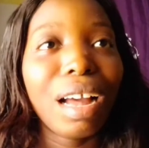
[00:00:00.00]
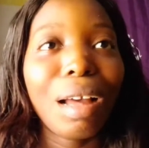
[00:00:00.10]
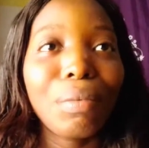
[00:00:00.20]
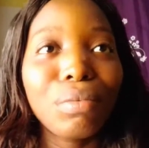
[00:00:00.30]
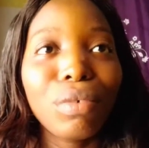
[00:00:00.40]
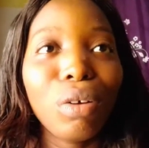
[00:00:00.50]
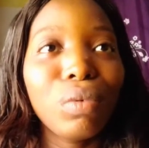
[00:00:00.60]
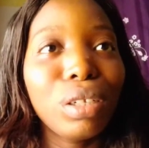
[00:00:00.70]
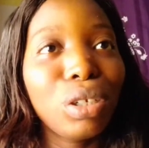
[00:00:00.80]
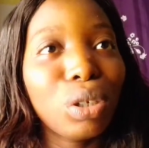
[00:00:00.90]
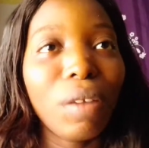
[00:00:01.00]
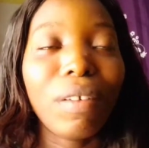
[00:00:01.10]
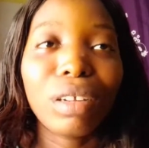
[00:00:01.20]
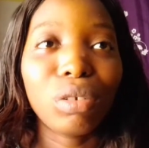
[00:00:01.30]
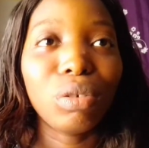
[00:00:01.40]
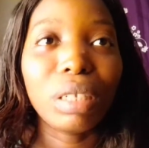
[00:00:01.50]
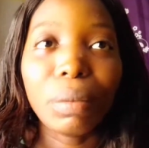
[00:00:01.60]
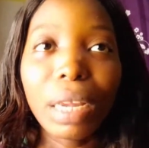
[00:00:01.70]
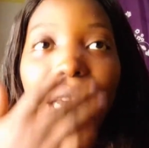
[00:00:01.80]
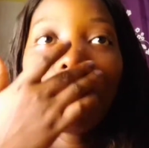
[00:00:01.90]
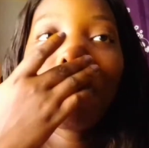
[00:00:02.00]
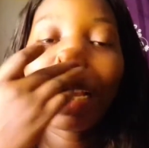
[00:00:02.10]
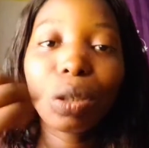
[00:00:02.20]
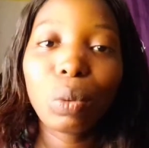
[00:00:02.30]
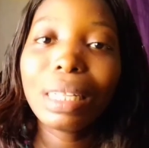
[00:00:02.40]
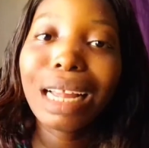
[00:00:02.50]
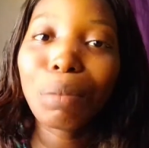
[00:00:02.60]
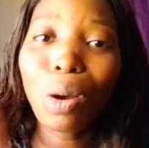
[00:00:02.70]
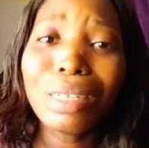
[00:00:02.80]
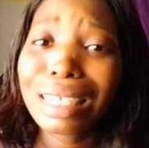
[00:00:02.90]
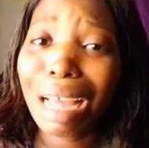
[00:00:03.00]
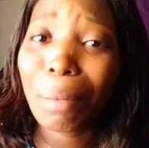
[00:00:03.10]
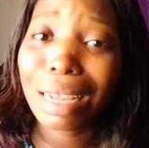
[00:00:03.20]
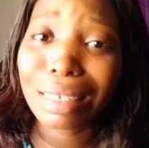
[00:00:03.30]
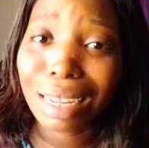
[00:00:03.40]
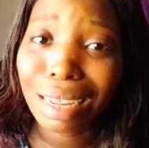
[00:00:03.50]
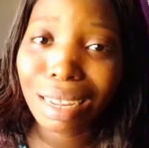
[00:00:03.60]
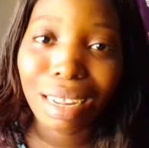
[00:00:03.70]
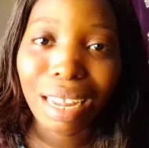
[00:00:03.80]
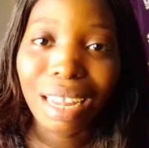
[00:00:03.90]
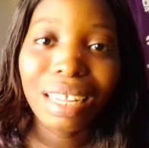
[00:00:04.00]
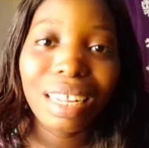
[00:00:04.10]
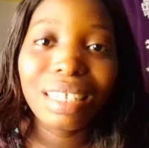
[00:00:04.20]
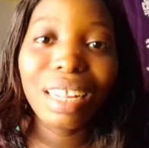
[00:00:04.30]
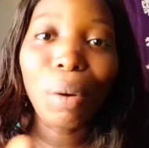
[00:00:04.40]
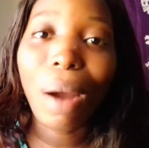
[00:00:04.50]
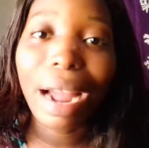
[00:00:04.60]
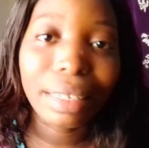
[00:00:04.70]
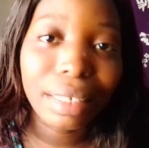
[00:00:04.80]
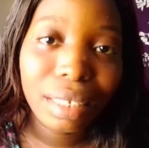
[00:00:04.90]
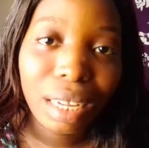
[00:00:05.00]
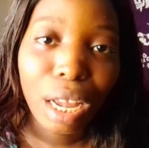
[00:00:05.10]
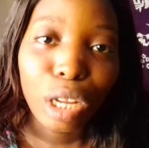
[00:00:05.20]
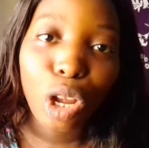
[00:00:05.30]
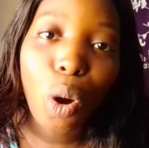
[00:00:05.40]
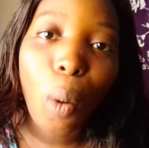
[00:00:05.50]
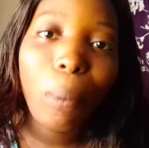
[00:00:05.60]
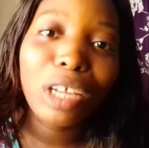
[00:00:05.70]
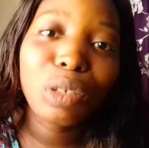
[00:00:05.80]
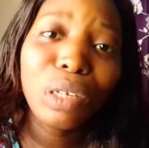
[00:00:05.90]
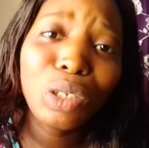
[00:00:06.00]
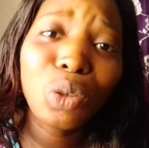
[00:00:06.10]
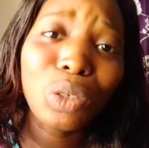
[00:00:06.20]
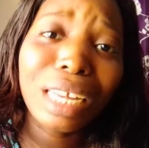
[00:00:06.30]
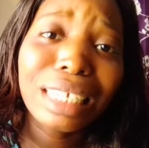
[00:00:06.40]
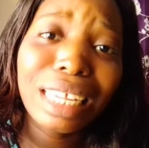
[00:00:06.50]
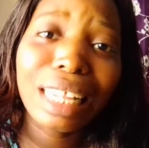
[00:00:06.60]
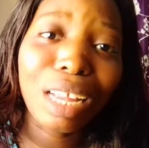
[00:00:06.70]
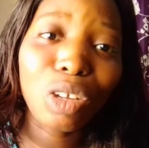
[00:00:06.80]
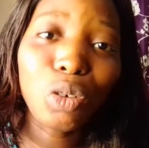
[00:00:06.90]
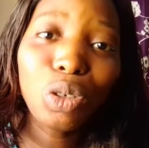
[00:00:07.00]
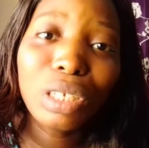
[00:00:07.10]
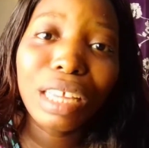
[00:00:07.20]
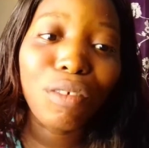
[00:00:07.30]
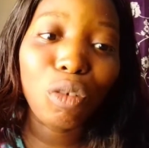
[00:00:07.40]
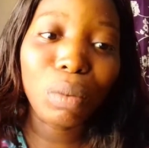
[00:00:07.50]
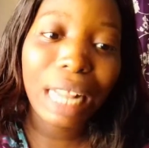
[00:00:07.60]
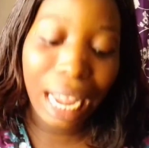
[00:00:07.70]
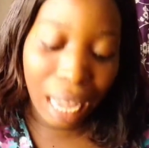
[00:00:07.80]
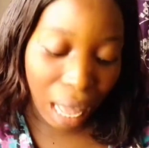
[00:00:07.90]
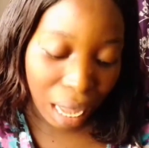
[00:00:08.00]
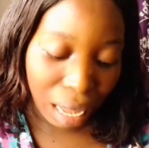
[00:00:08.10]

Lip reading: I'm not really sure if I should do this. He persuaded all these scammers, they're day wise. They go persuade you to the extent that you yourself you'll be like,